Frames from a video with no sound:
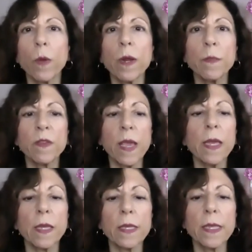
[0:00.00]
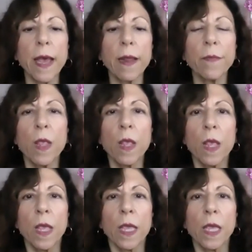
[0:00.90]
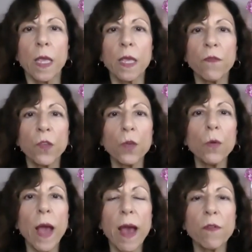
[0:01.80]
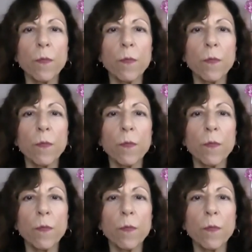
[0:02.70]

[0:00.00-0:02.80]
What I'm saying is that if you have